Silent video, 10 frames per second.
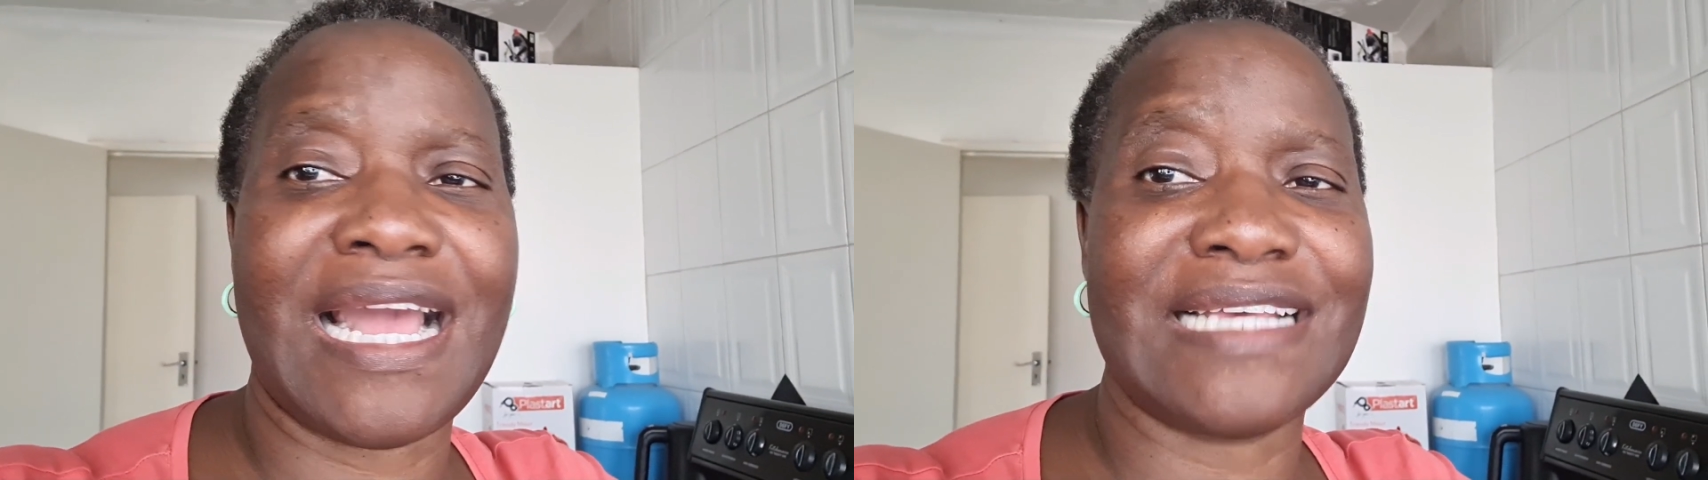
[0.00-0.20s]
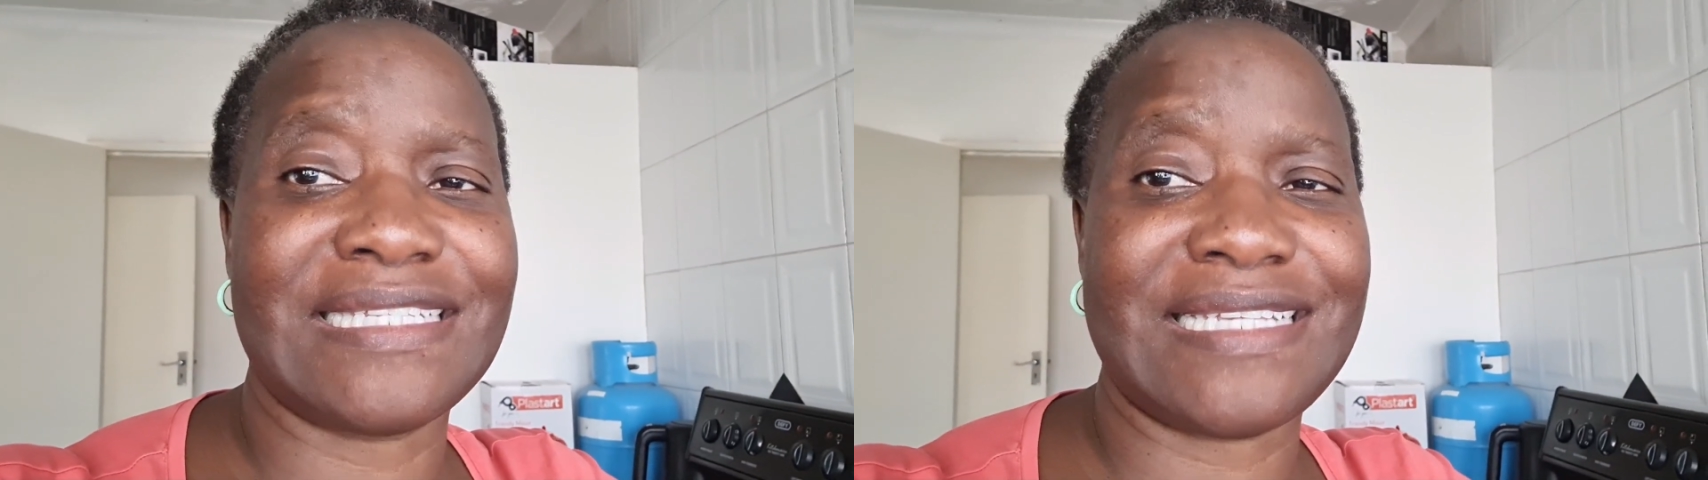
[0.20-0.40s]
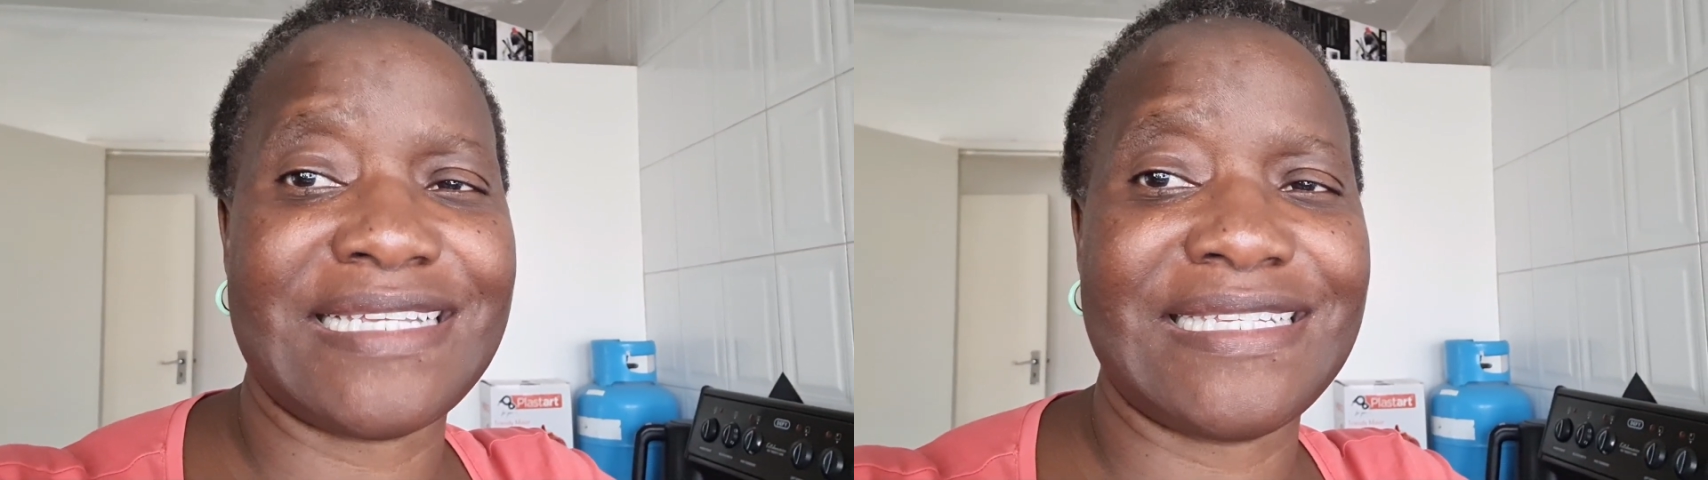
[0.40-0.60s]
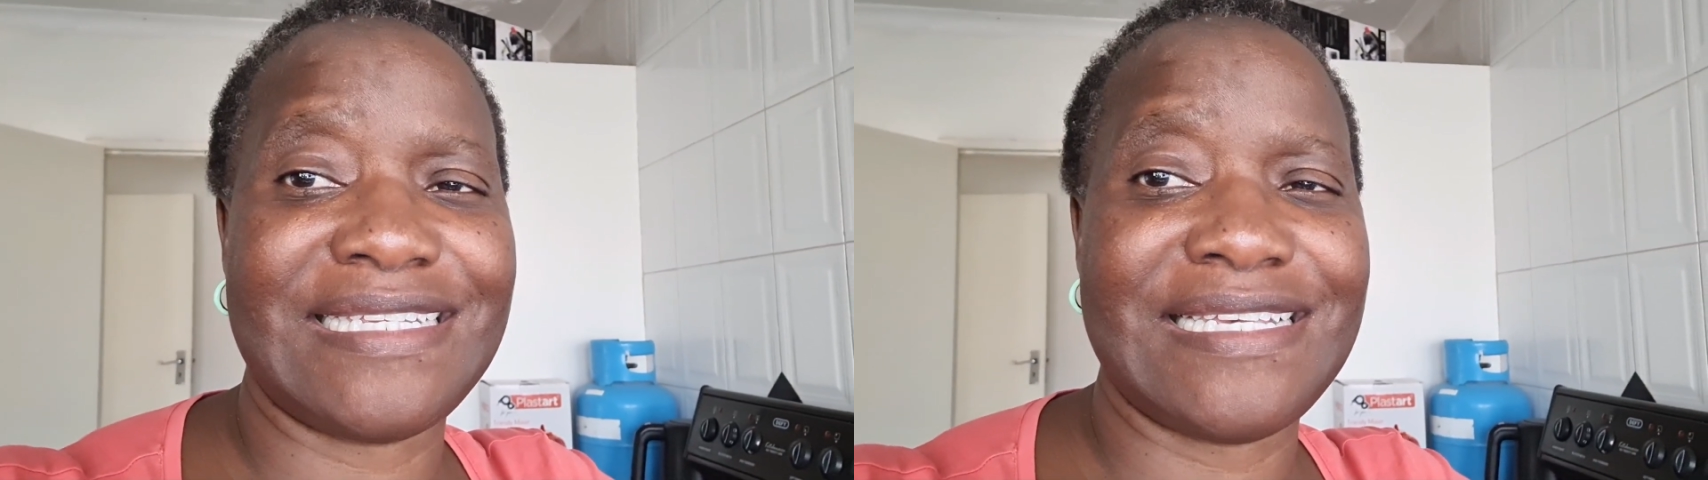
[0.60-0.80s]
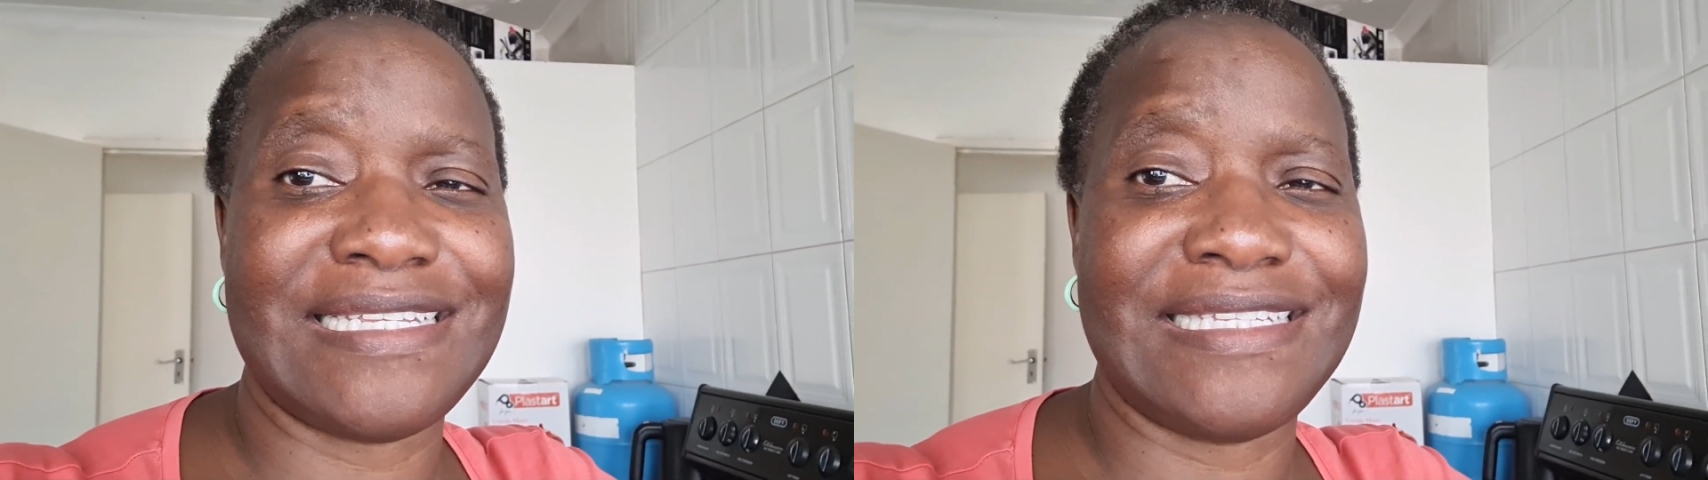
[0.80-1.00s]
castor
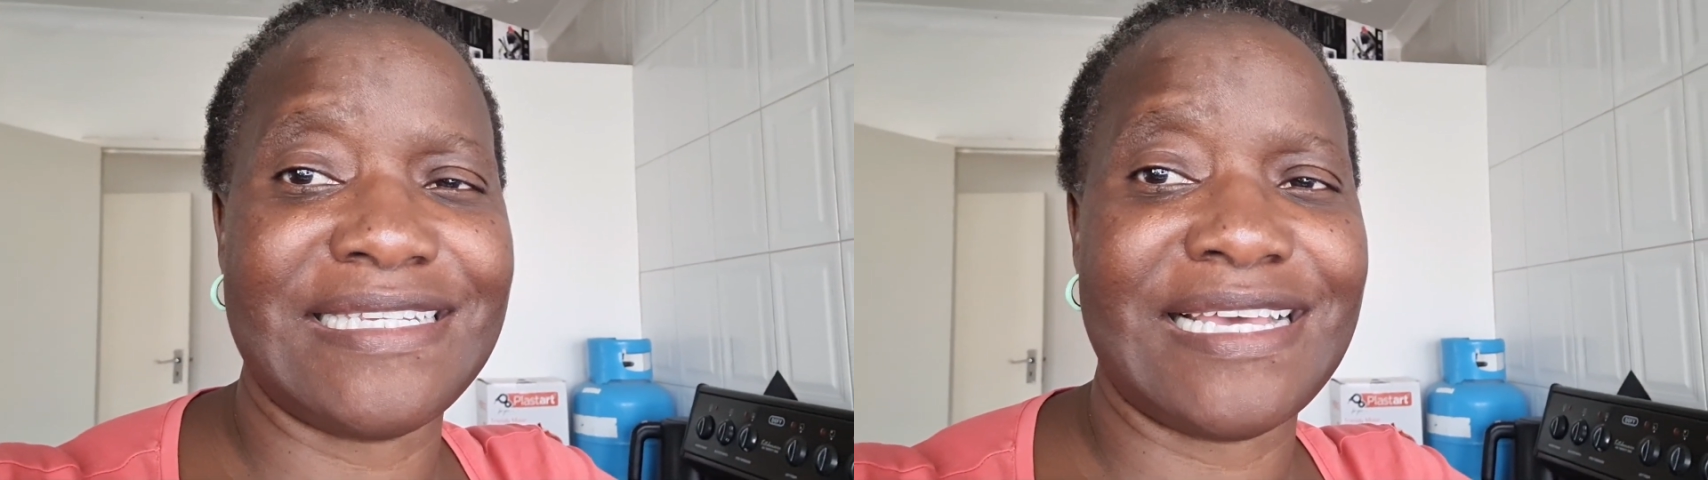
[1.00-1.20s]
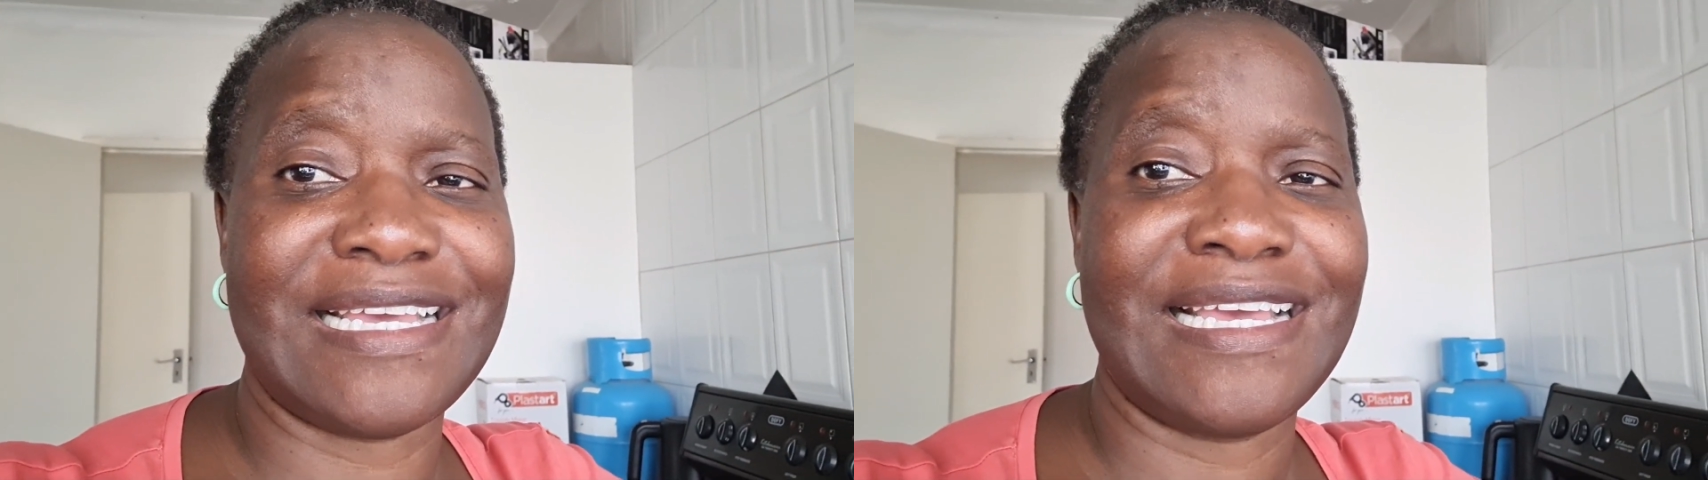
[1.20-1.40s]
seeds.